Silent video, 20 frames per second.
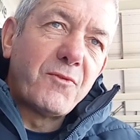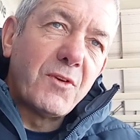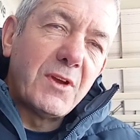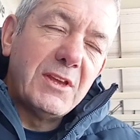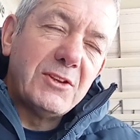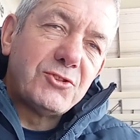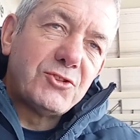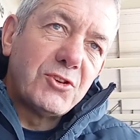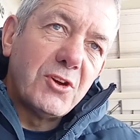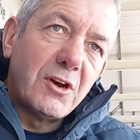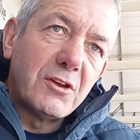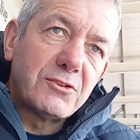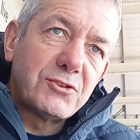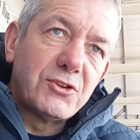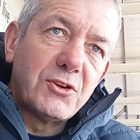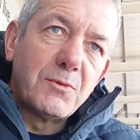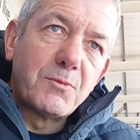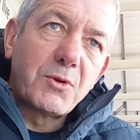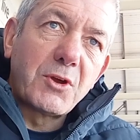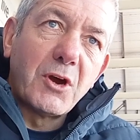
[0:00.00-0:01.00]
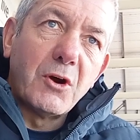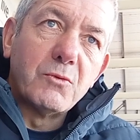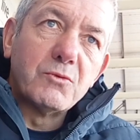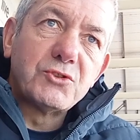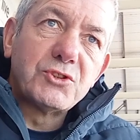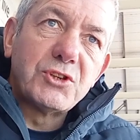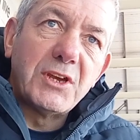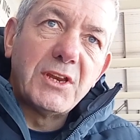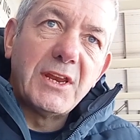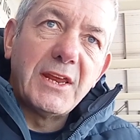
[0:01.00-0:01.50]
it's short-term
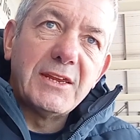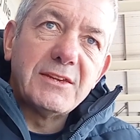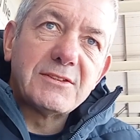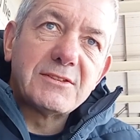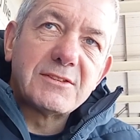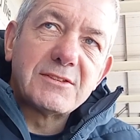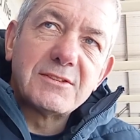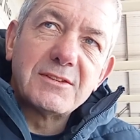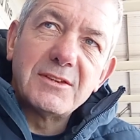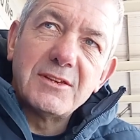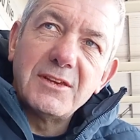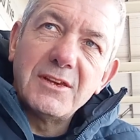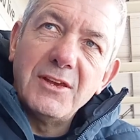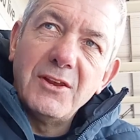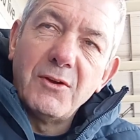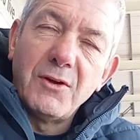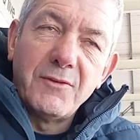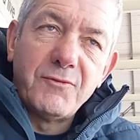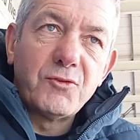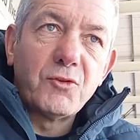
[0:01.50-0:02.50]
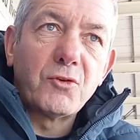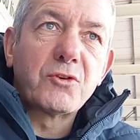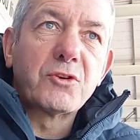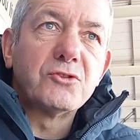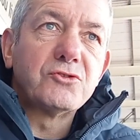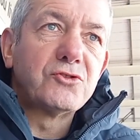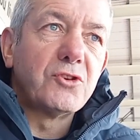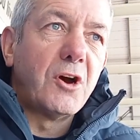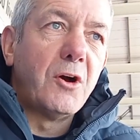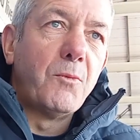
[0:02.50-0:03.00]
coaching. It's, you know, if you look
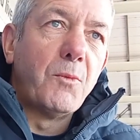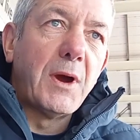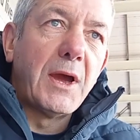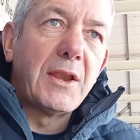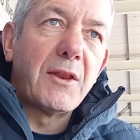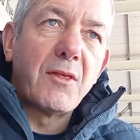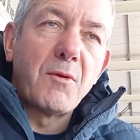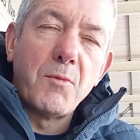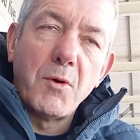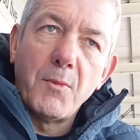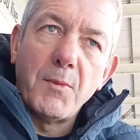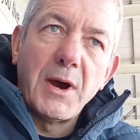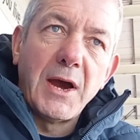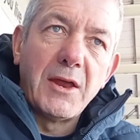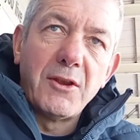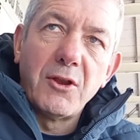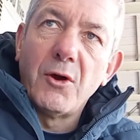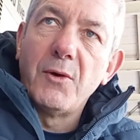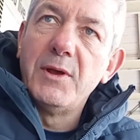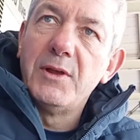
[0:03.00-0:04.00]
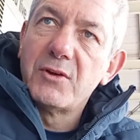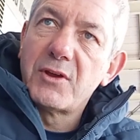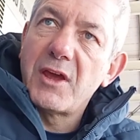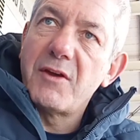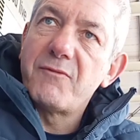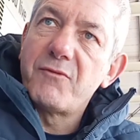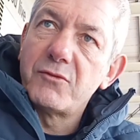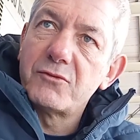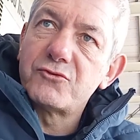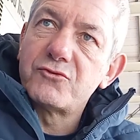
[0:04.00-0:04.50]
at Sean Wayne at the moment, I know he'll
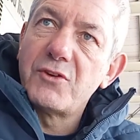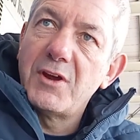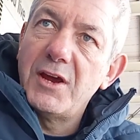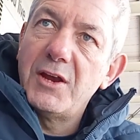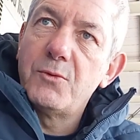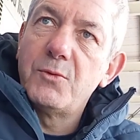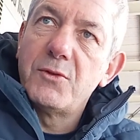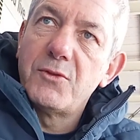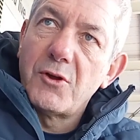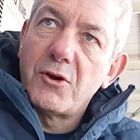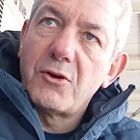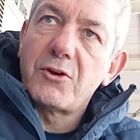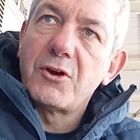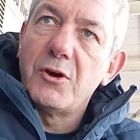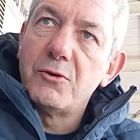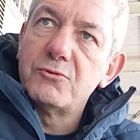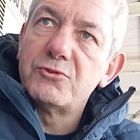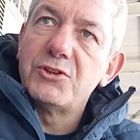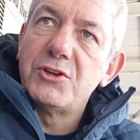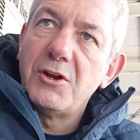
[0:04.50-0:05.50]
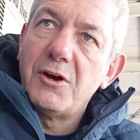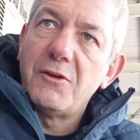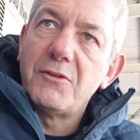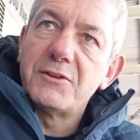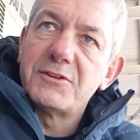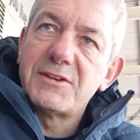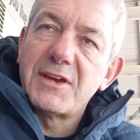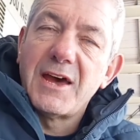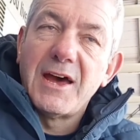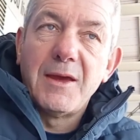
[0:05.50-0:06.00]
get frustrated with not coaching all
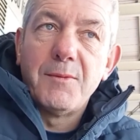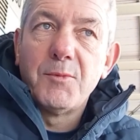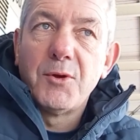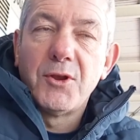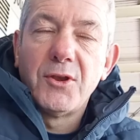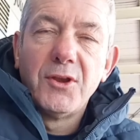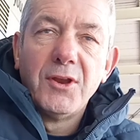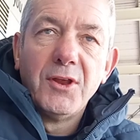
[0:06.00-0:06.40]
the time.